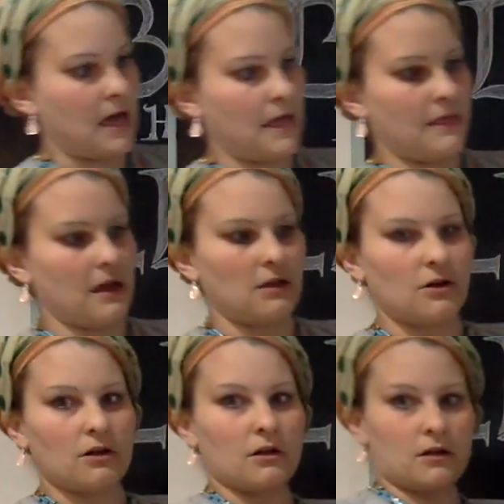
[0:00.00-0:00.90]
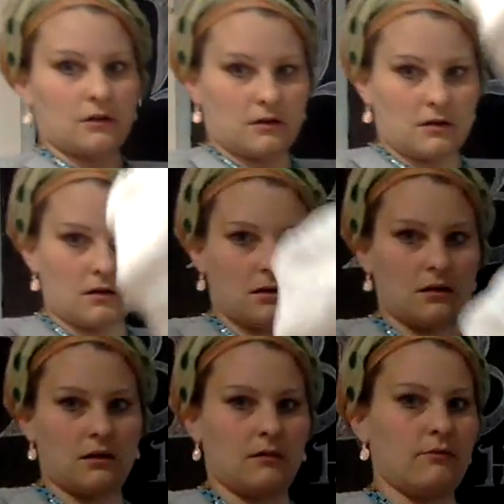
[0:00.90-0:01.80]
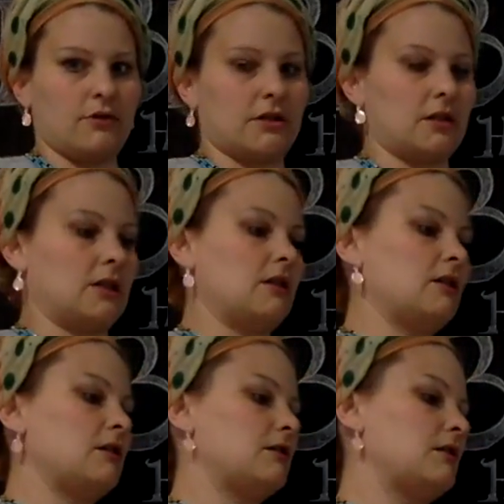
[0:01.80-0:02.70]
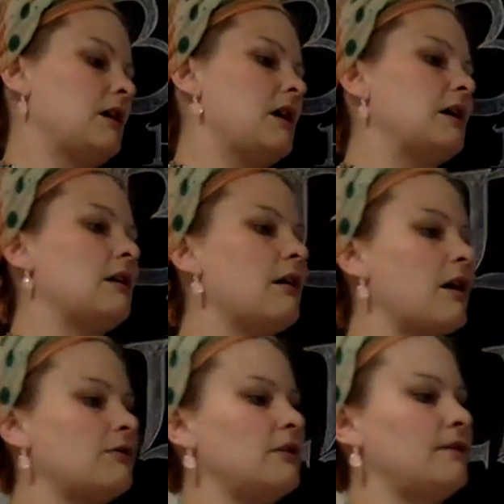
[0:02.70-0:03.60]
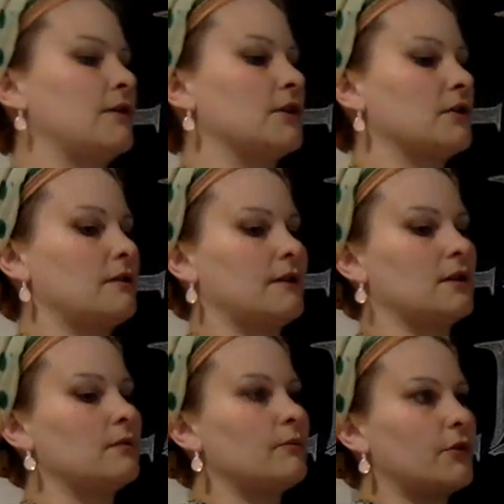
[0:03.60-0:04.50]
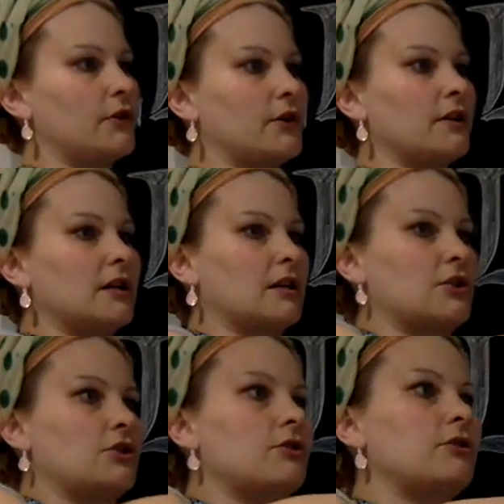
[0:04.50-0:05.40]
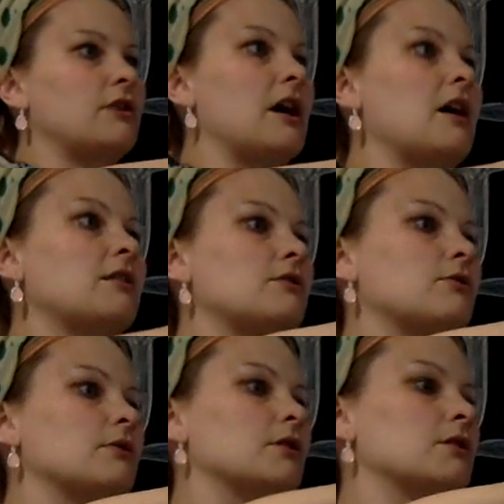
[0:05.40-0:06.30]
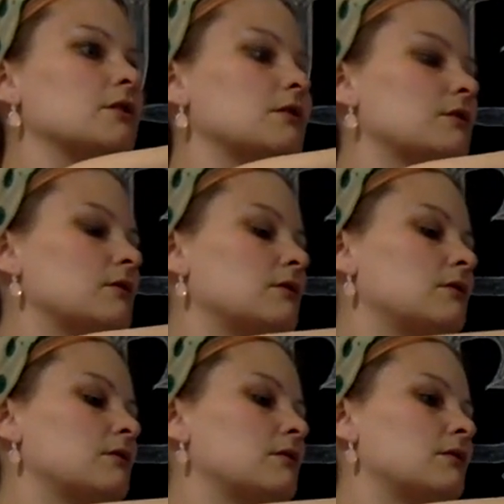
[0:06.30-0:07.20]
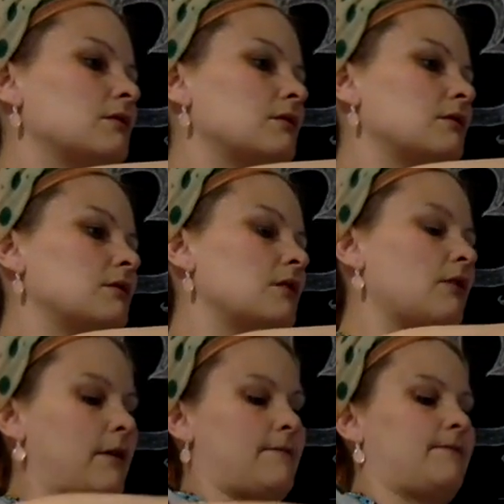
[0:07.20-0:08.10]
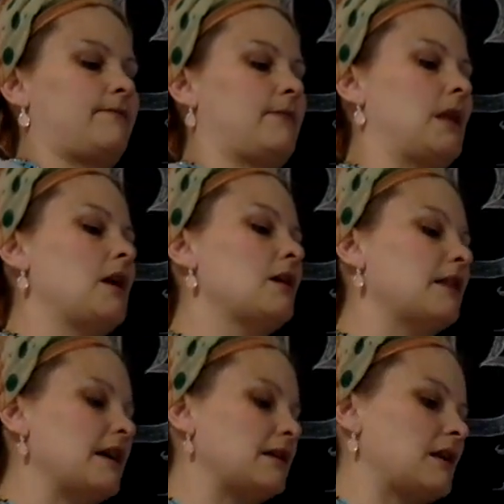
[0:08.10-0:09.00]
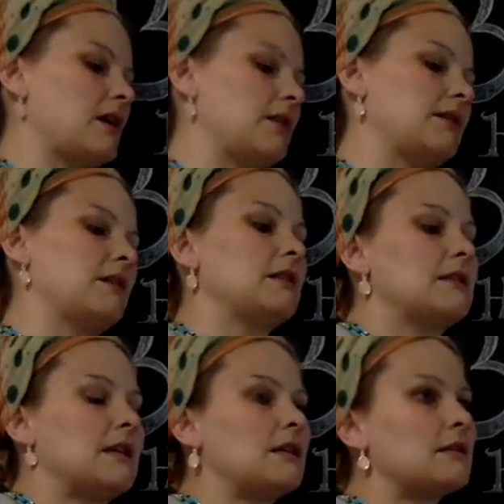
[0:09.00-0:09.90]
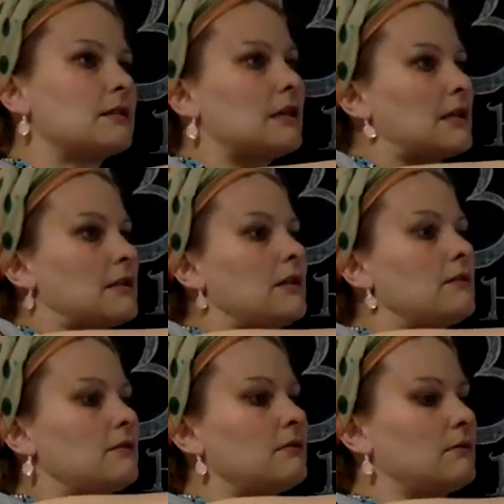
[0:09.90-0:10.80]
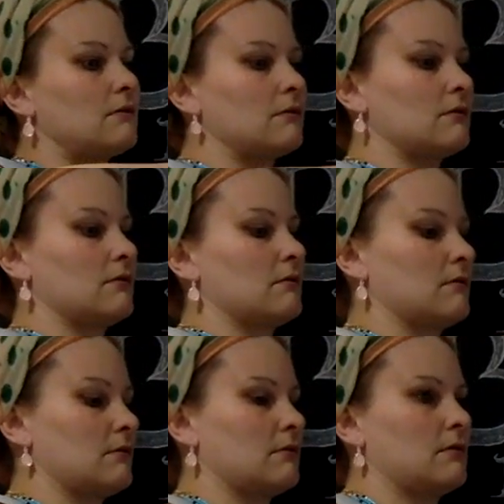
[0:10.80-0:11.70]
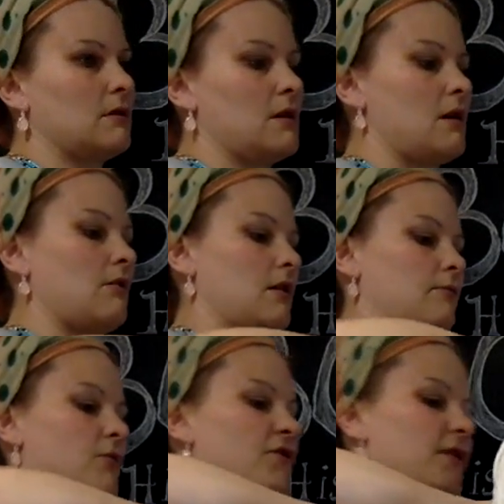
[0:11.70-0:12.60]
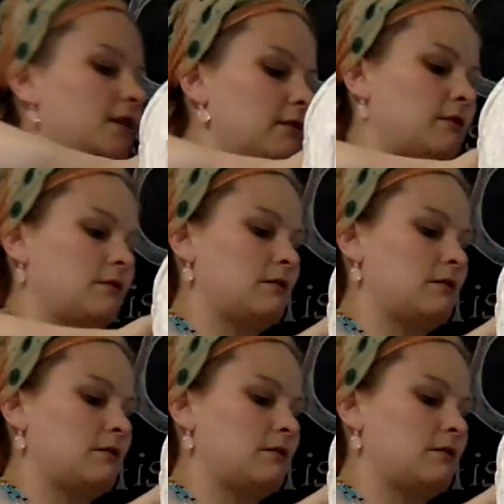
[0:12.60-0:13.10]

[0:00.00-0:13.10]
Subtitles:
And then you're gonna push it like this. Now, how do they feel? Do they feel pretty good, like they should or not, or they feel good? Okay. Like they did in stays last night? Yes. Okay, perfect.